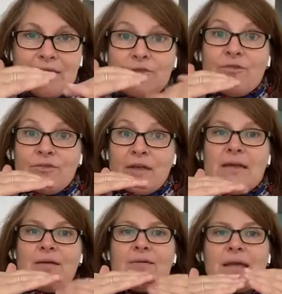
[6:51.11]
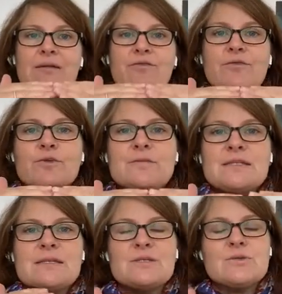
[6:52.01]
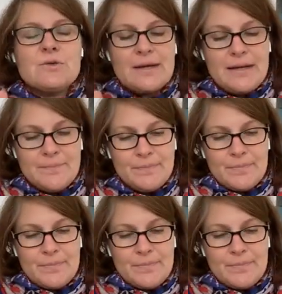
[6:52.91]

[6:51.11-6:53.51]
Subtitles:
the fear that informs the story,